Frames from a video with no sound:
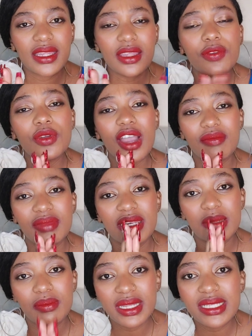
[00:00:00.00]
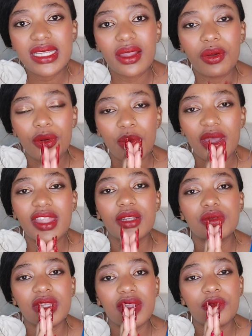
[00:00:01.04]
if you have been debating on whether
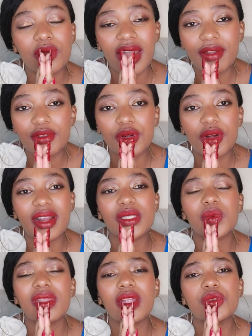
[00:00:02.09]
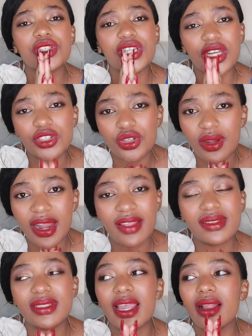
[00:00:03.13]
to give your life to Christ, whether to change your
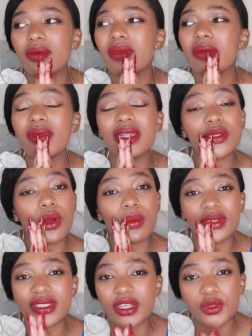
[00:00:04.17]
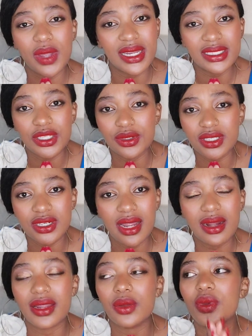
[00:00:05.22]
lifestyle, maybe it's homosexuality you're
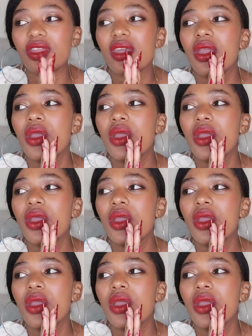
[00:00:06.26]
struggling with,